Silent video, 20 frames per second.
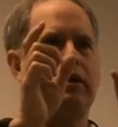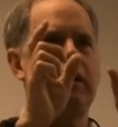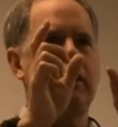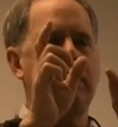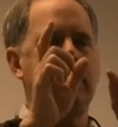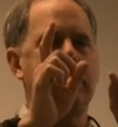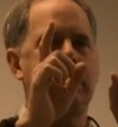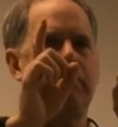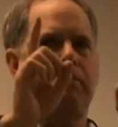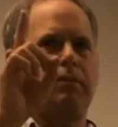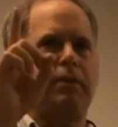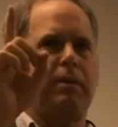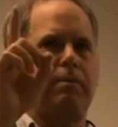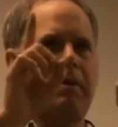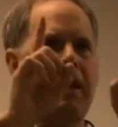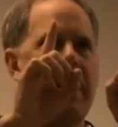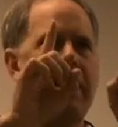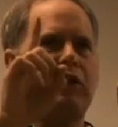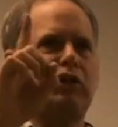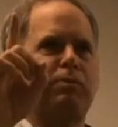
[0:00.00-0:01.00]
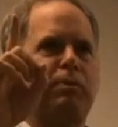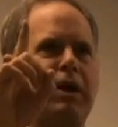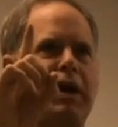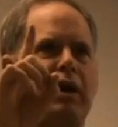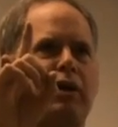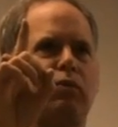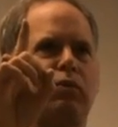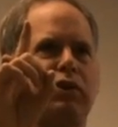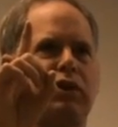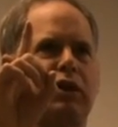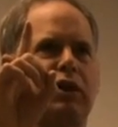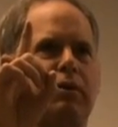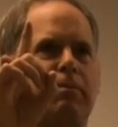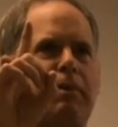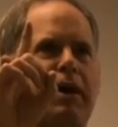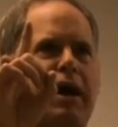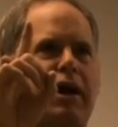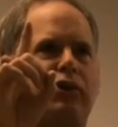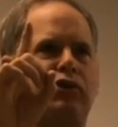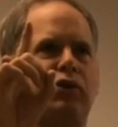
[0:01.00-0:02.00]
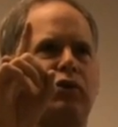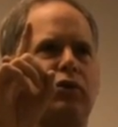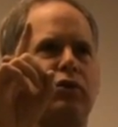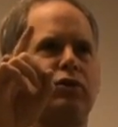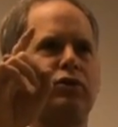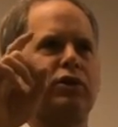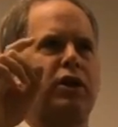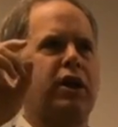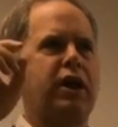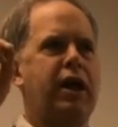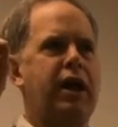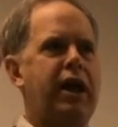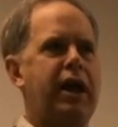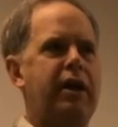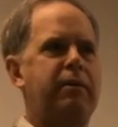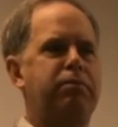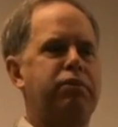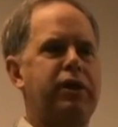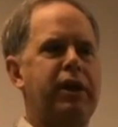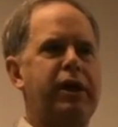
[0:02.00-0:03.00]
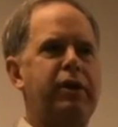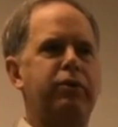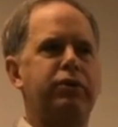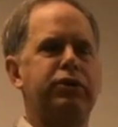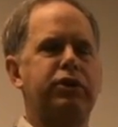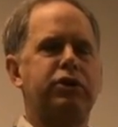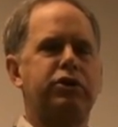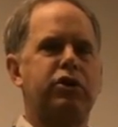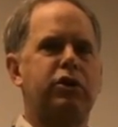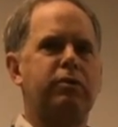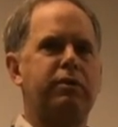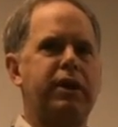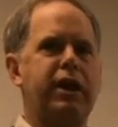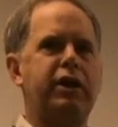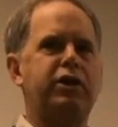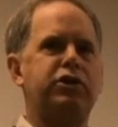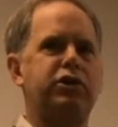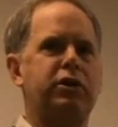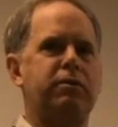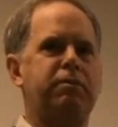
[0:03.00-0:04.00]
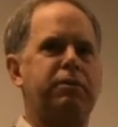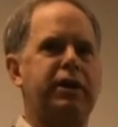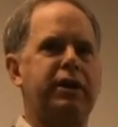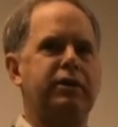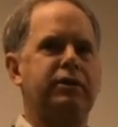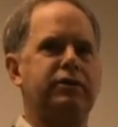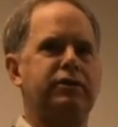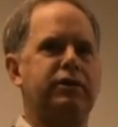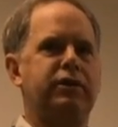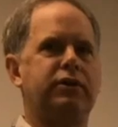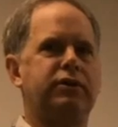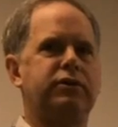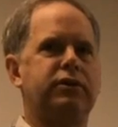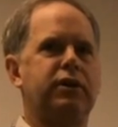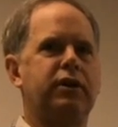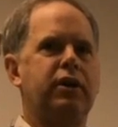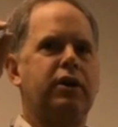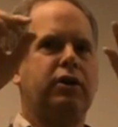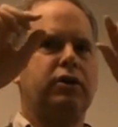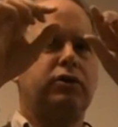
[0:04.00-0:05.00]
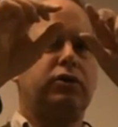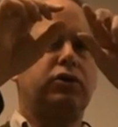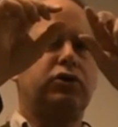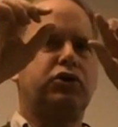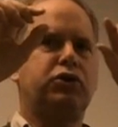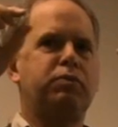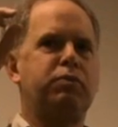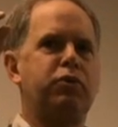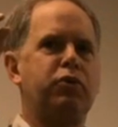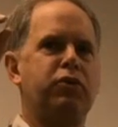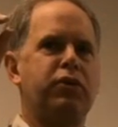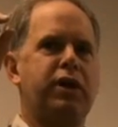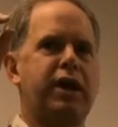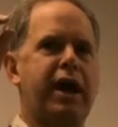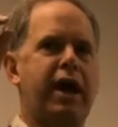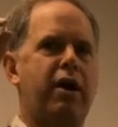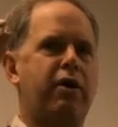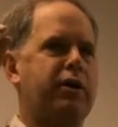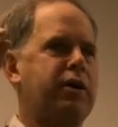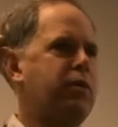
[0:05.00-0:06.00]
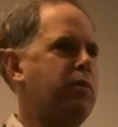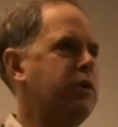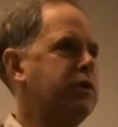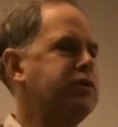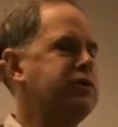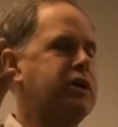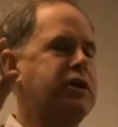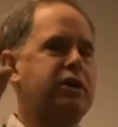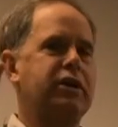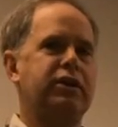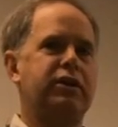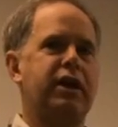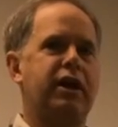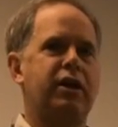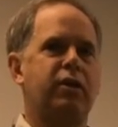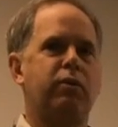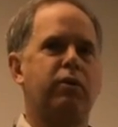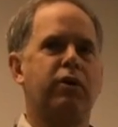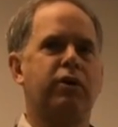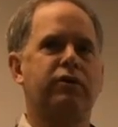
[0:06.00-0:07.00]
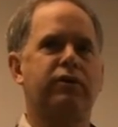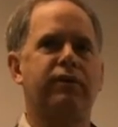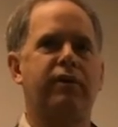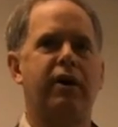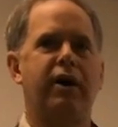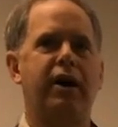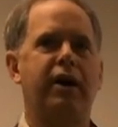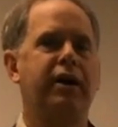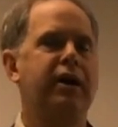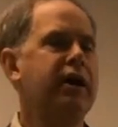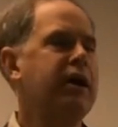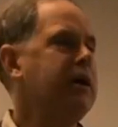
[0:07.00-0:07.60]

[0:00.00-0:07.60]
the, the, the pass band with the capacitors and play with the termination impedances to smooth it out. And once I did that, it worked fine.